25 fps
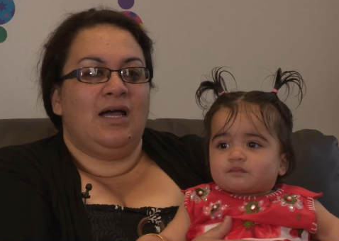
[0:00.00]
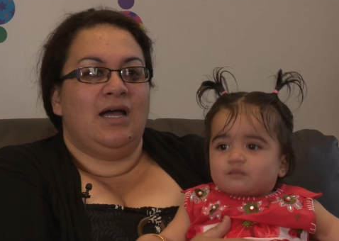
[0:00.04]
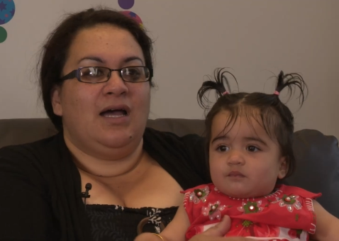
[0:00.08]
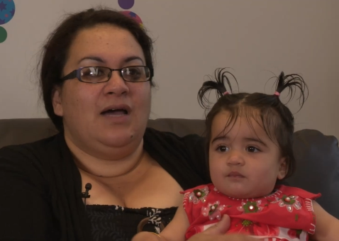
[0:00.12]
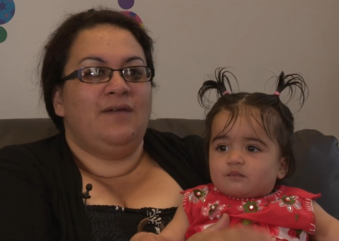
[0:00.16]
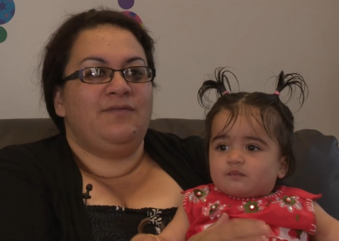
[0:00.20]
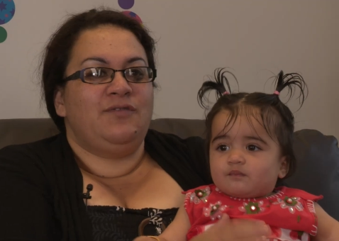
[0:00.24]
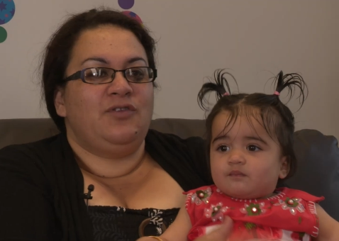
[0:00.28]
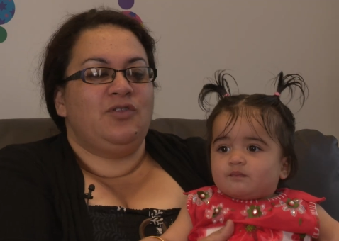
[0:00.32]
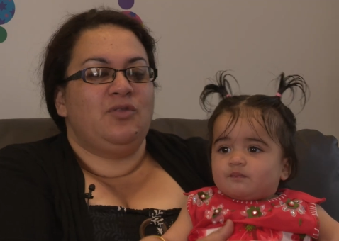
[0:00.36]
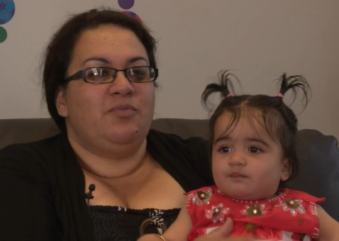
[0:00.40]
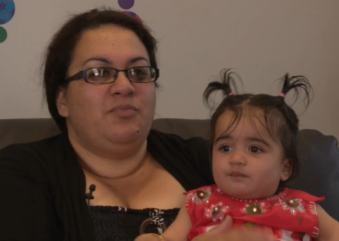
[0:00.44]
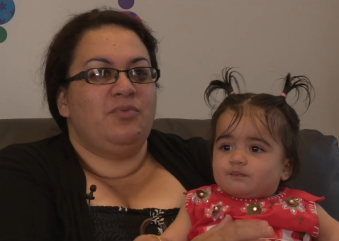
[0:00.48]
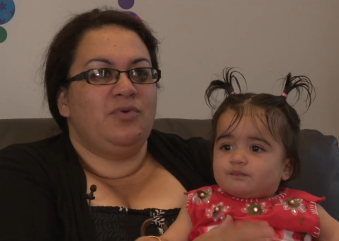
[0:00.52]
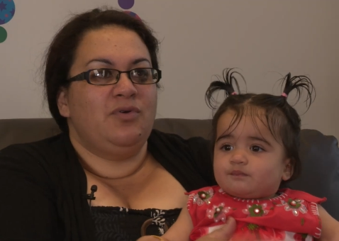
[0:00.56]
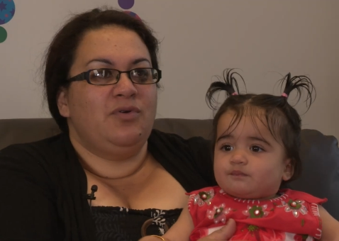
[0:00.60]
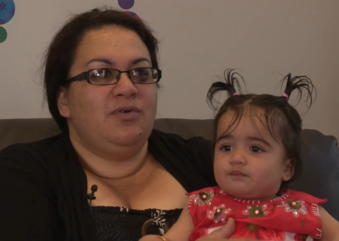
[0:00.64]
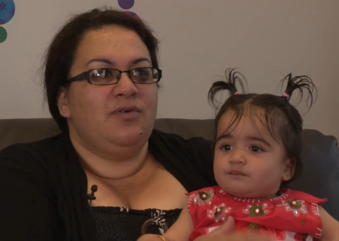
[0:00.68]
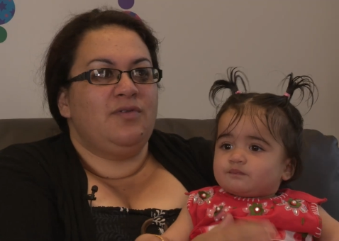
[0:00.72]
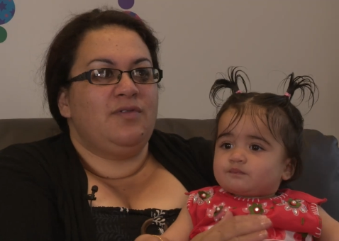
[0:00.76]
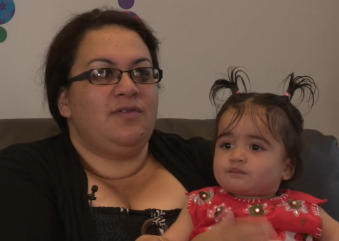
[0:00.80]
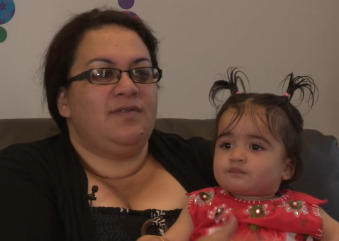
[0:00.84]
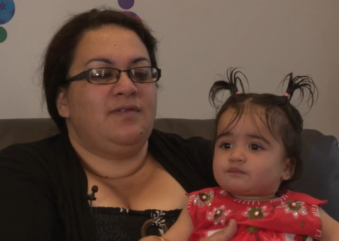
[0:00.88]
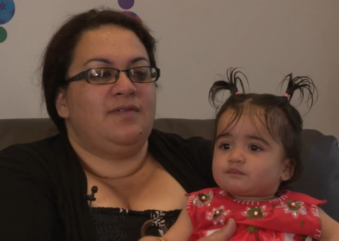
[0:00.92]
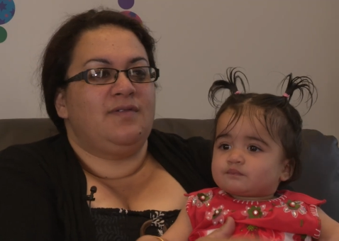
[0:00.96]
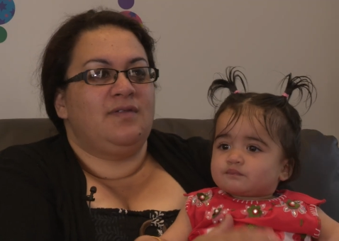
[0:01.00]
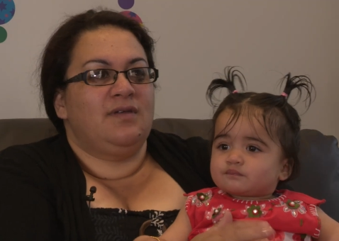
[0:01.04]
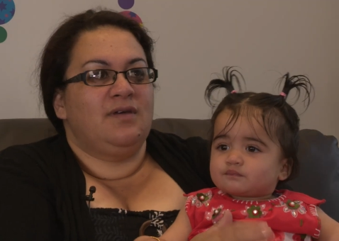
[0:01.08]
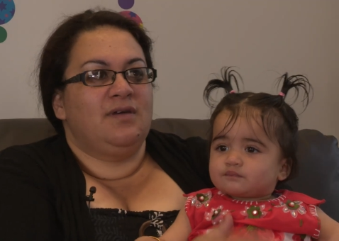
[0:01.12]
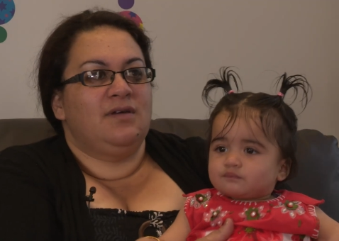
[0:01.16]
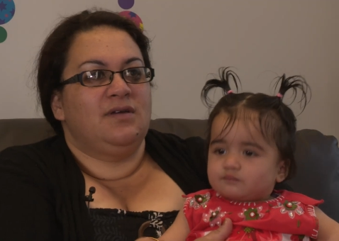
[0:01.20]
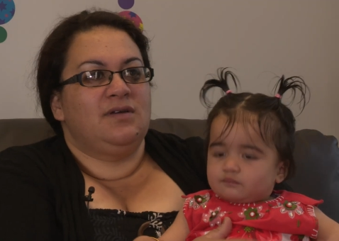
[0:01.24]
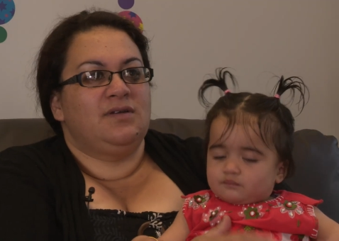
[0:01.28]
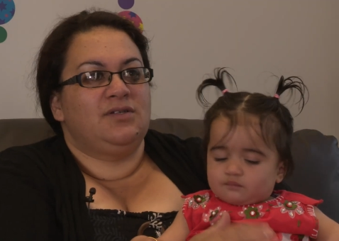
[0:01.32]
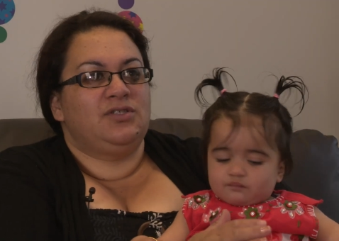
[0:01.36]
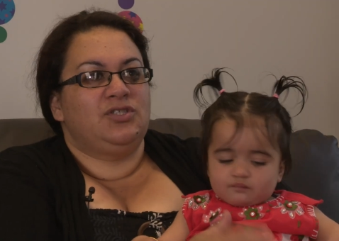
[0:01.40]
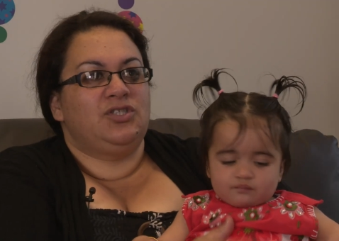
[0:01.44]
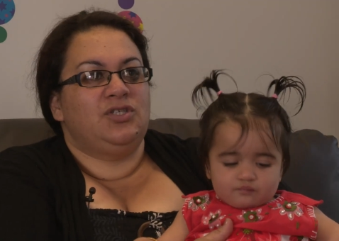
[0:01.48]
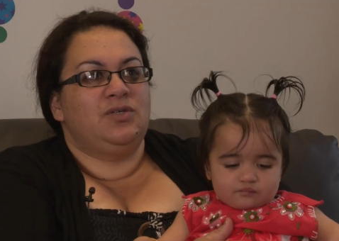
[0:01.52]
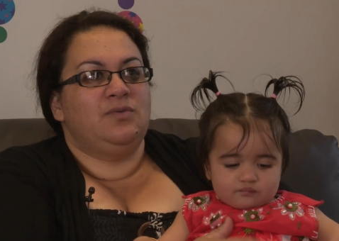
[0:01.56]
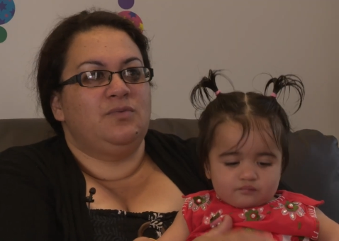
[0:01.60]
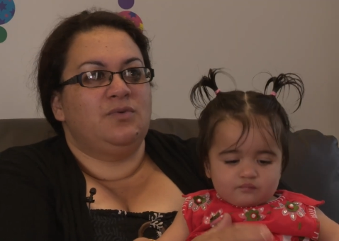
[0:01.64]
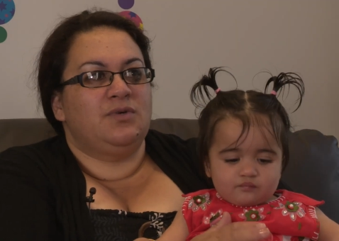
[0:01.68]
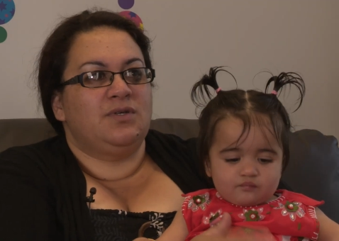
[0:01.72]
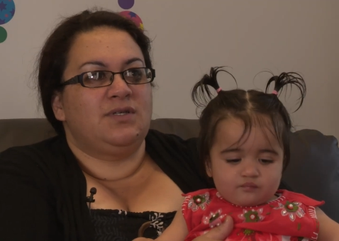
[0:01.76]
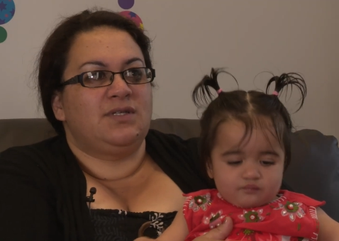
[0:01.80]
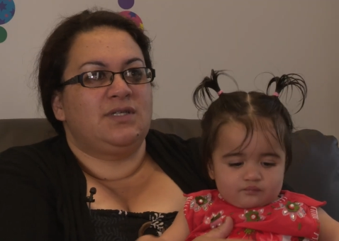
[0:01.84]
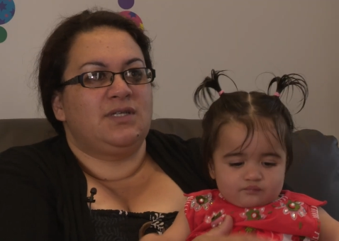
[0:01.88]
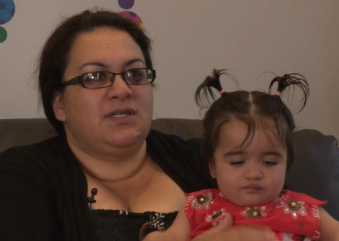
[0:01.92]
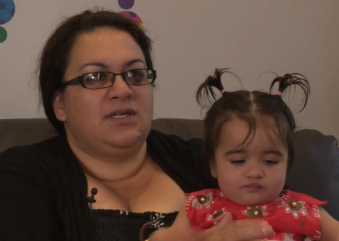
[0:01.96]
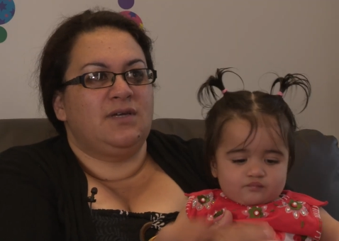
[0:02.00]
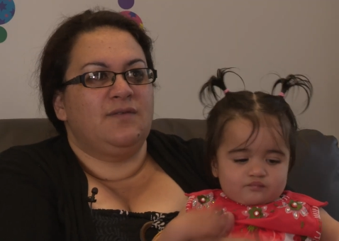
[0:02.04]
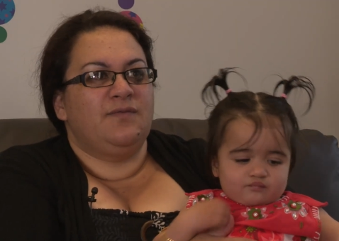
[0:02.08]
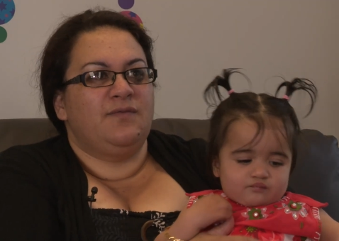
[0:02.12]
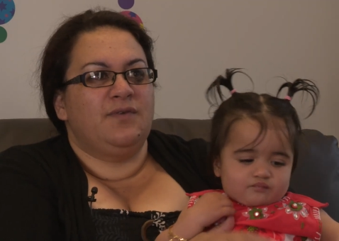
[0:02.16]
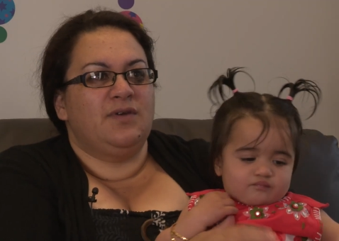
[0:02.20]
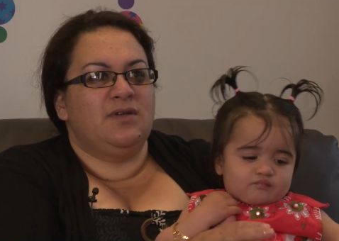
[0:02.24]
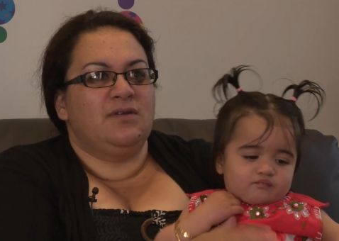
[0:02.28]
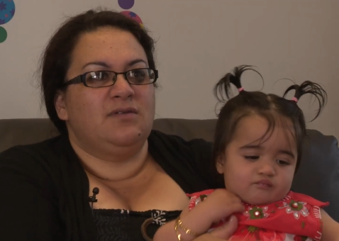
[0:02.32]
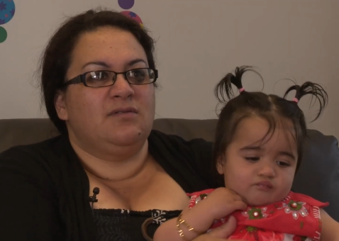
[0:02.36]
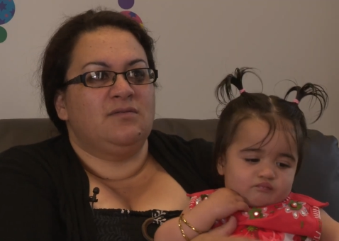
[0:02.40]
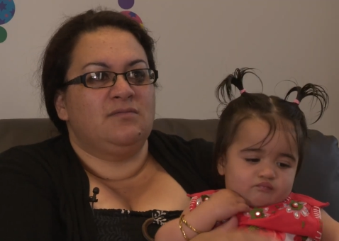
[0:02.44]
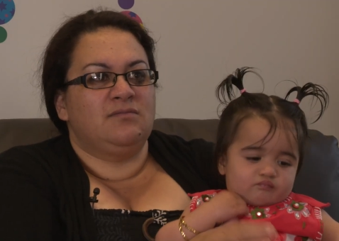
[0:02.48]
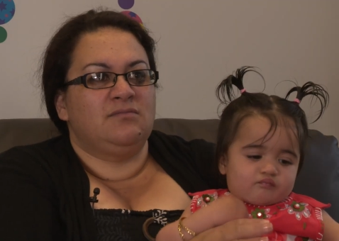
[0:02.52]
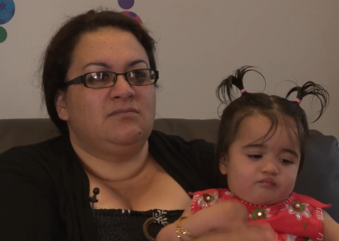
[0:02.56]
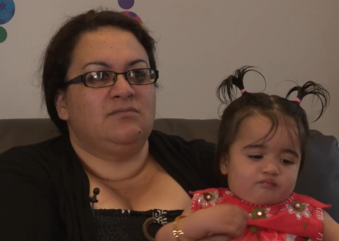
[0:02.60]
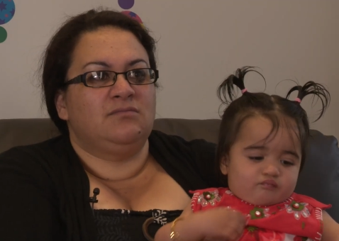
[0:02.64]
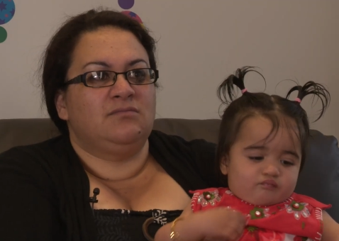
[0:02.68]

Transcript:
Speaker 1: After the birth, she was given